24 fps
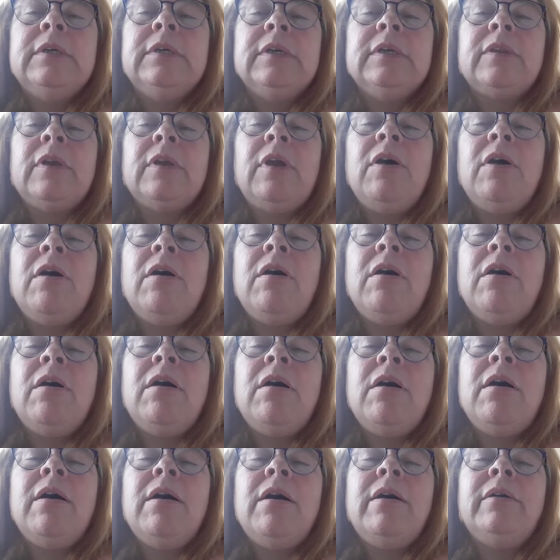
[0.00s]

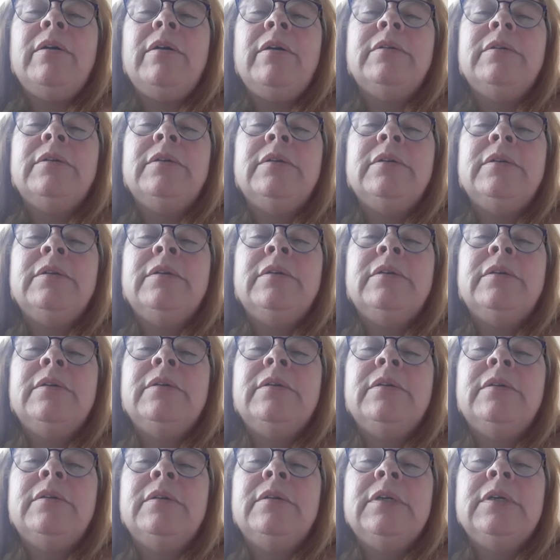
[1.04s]
Aww.
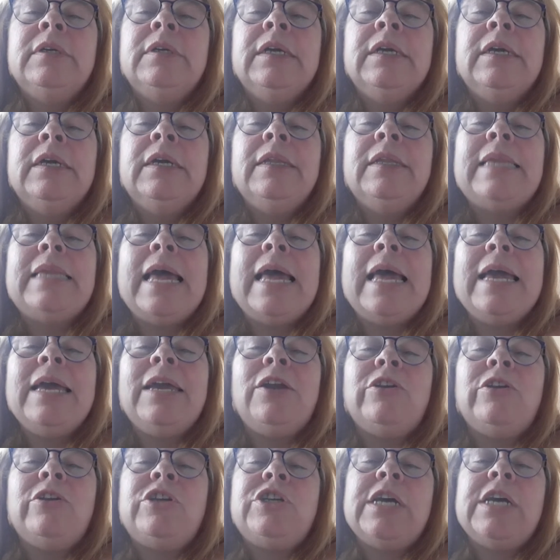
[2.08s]

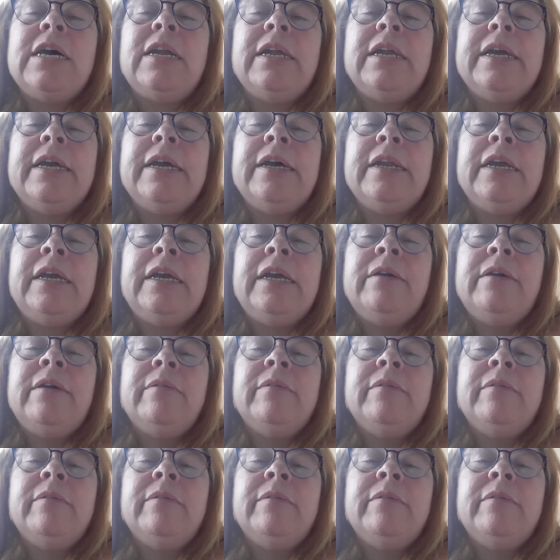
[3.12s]
Thank you, Shelly, honey.